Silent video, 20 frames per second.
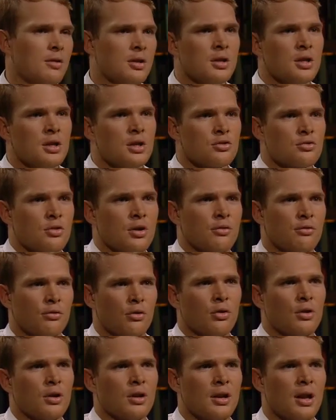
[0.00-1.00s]
to
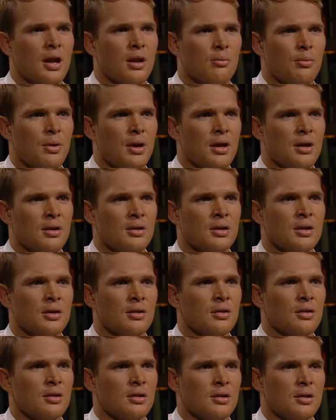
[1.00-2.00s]
transfer in and out of bed and
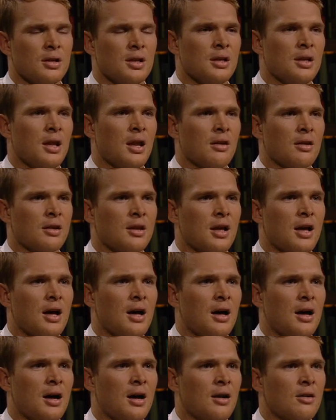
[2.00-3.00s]
in and out of the
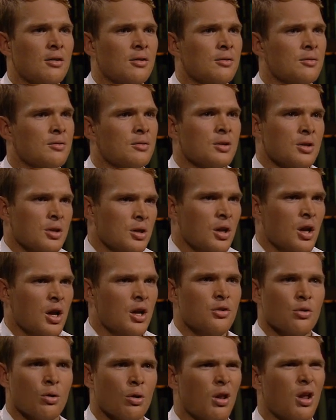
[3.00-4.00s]
car and
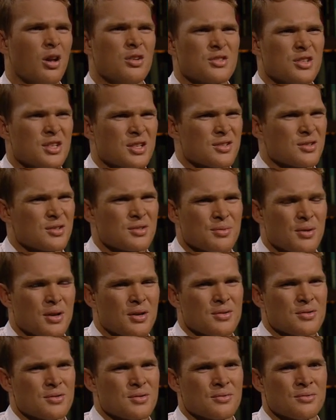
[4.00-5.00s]
do all those things, I
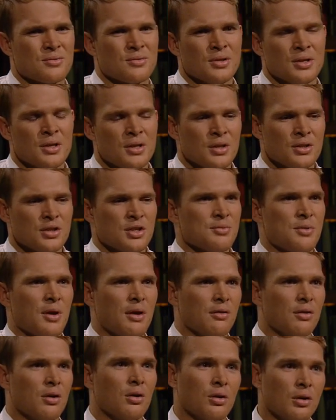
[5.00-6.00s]
suppose, and just be
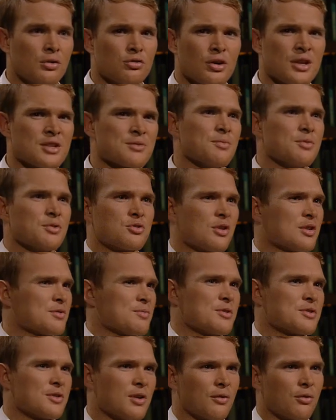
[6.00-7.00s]
able to dress
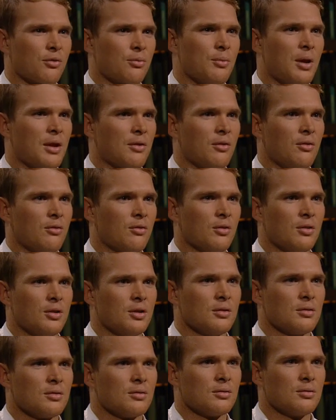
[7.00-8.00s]
myself's massive. I
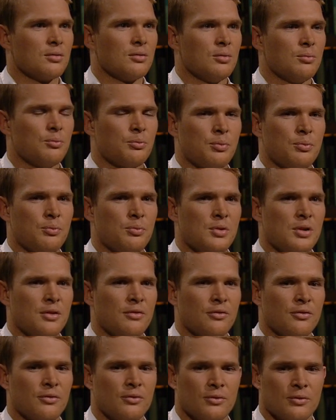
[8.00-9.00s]
think
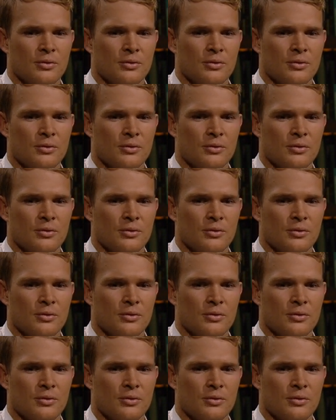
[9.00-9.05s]
if